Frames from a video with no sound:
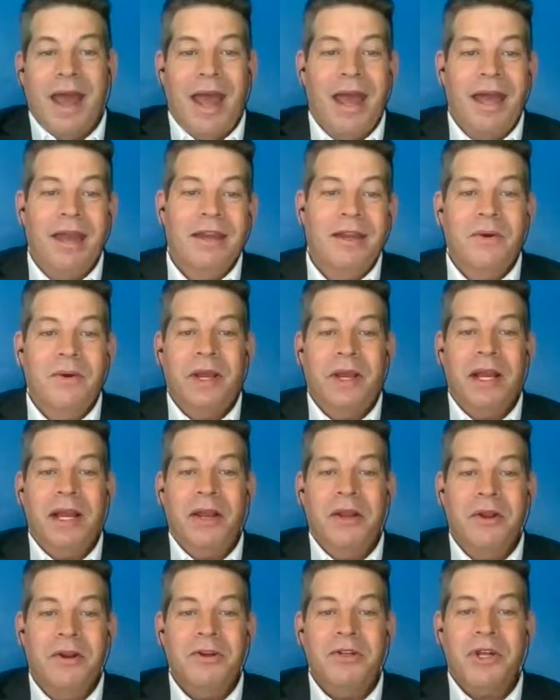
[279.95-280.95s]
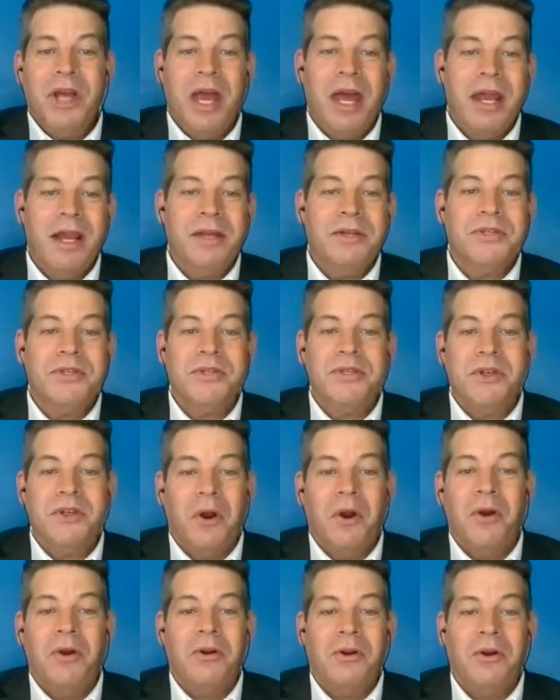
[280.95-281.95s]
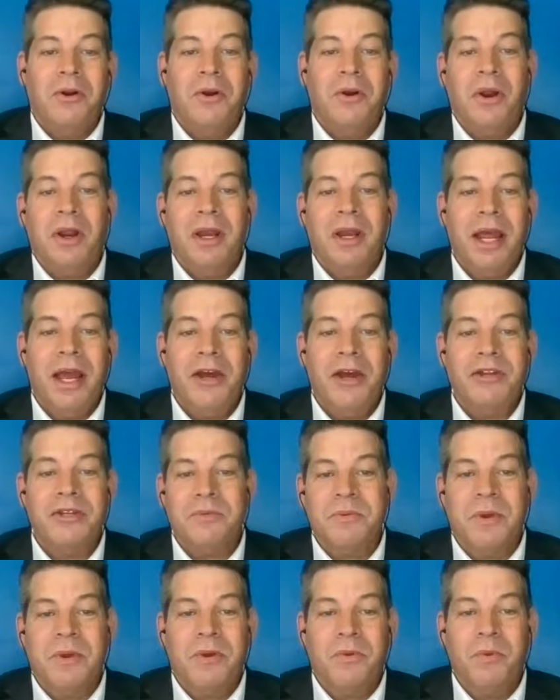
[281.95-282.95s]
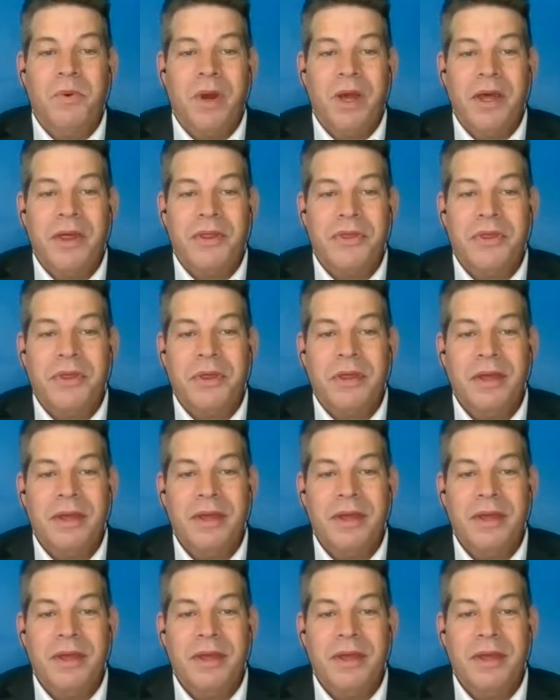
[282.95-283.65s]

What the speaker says: And you hear Jana start her announcement with,